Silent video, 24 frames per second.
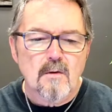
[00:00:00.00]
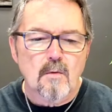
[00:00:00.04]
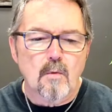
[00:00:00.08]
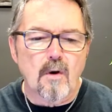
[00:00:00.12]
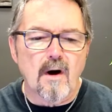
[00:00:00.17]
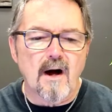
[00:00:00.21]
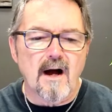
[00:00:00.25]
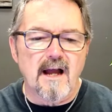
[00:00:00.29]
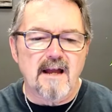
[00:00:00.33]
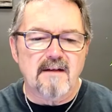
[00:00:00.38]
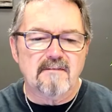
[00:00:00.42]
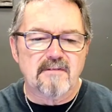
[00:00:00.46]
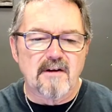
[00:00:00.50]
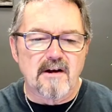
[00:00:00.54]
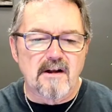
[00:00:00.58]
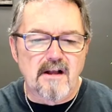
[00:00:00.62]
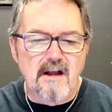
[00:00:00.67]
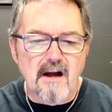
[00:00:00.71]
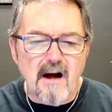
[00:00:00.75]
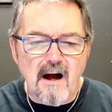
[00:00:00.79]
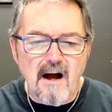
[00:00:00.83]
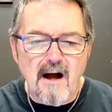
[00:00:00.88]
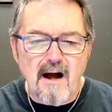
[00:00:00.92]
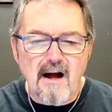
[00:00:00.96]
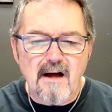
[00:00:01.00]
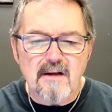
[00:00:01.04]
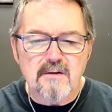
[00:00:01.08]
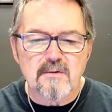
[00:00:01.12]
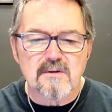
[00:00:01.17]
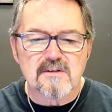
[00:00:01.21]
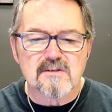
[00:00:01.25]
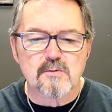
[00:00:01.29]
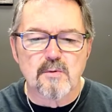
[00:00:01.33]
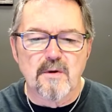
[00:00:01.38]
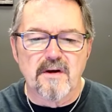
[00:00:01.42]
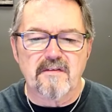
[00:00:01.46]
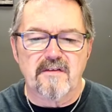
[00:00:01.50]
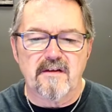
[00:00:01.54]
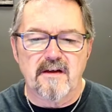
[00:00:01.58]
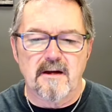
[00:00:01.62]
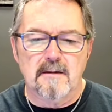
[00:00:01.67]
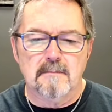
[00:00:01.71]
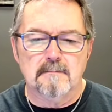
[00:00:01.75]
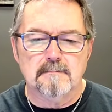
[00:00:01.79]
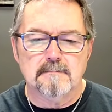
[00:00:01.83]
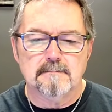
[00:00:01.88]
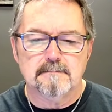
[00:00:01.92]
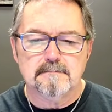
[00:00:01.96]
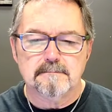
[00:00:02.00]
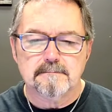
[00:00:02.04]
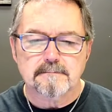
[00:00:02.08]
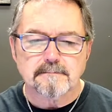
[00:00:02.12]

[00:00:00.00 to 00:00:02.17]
Why? For God was with him.